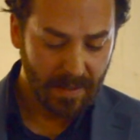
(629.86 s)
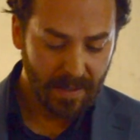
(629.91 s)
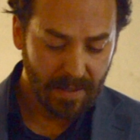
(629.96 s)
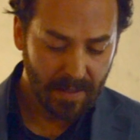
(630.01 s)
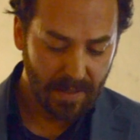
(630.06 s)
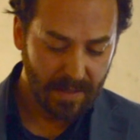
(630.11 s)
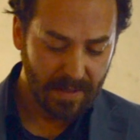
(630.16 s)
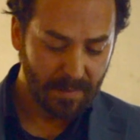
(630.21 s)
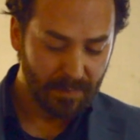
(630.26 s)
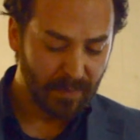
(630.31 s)

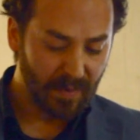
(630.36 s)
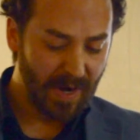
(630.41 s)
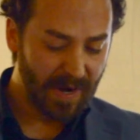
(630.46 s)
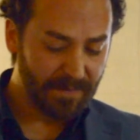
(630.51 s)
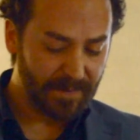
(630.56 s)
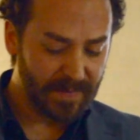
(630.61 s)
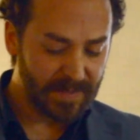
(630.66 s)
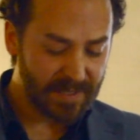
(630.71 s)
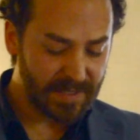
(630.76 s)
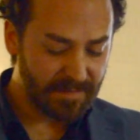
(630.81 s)
In the
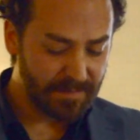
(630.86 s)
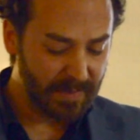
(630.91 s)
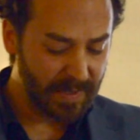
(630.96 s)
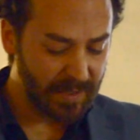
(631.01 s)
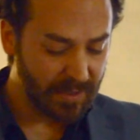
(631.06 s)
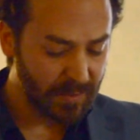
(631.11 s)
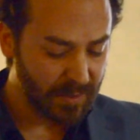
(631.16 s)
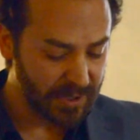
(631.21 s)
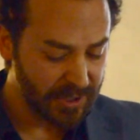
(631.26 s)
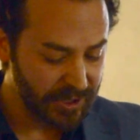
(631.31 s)
preface of Mere
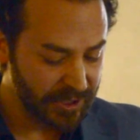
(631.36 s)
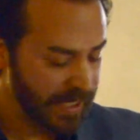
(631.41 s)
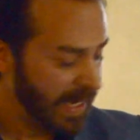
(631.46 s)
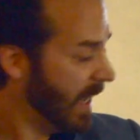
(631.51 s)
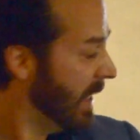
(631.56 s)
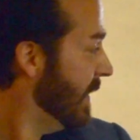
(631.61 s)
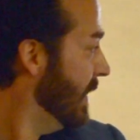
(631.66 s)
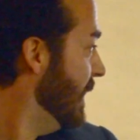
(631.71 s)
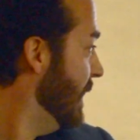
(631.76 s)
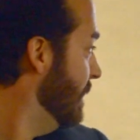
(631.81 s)

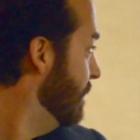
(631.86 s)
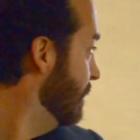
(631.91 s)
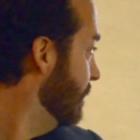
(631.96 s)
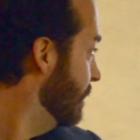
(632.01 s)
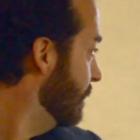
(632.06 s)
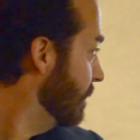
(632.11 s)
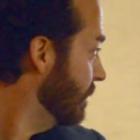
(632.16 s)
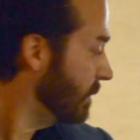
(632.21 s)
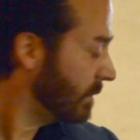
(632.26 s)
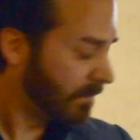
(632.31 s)
Christianity,
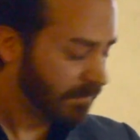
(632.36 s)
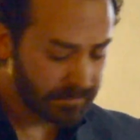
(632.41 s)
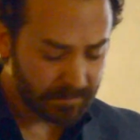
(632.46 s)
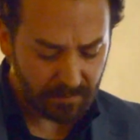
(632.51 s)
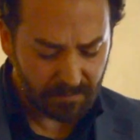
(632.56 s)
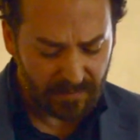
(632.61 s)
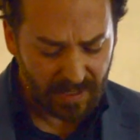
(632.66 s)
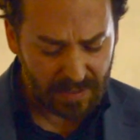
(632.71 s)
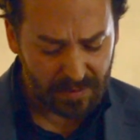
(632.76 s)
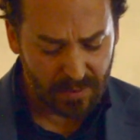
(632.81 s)

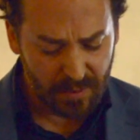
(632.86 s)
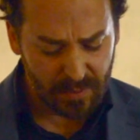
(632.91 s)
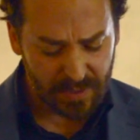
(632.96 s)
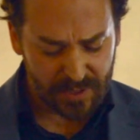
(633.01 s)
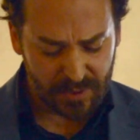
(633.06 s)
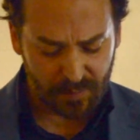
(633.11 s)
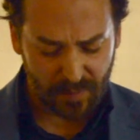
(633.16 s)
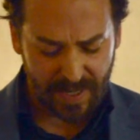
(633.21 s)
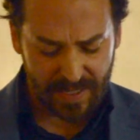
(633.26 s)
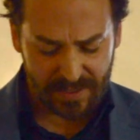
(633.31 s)

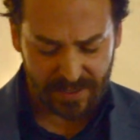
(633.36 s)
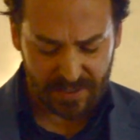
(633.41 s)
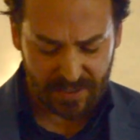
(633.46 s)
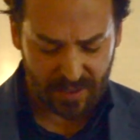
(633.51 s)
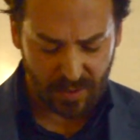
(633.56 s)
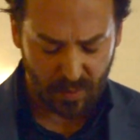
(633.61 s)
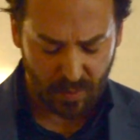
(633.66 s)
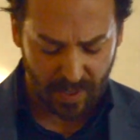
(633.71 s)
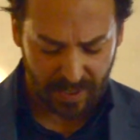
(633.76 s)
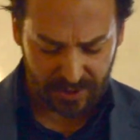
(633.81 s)
Lewis raises
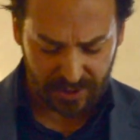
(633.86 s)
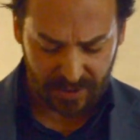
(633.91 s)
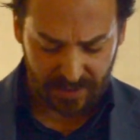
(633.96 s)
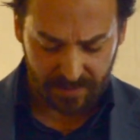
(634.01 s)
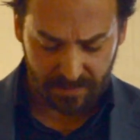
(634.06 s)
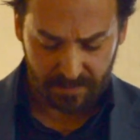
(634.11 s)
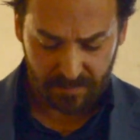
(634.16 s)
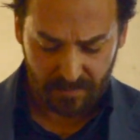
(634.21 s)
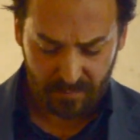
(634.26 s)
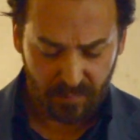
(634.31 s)
the
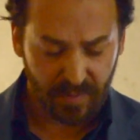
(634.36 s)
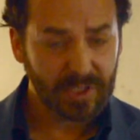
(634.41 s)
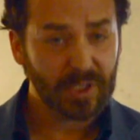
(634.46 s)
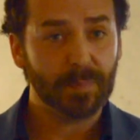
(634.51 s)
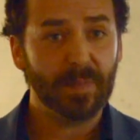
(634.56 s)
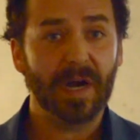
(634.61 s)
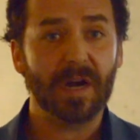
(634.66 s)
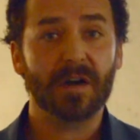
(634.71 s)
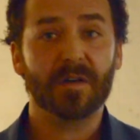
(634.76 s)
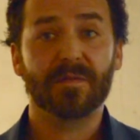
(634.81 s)
question, which
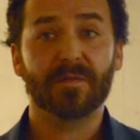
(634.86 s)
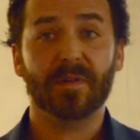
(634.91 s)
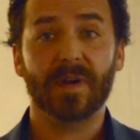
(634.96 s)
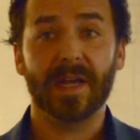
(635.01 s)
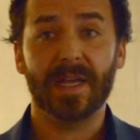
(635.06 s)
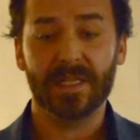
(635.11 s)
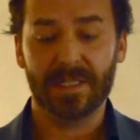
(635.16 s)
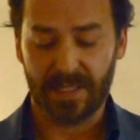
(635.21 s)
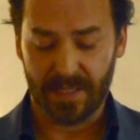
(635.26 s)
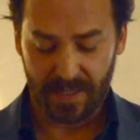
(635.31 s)

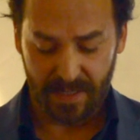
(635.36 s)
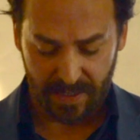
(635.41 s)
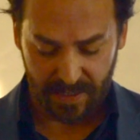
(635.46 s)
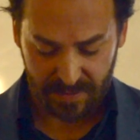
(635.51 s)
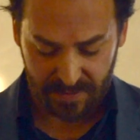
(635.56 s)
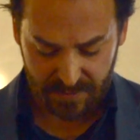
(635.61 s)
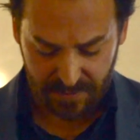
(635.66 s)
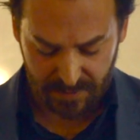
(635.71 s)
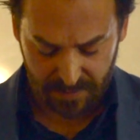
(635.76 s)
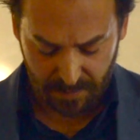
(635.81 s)
paraphrased
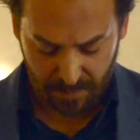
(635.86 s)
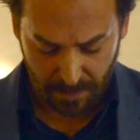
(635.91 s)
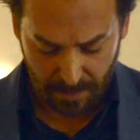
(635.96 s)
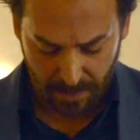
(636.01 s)
is,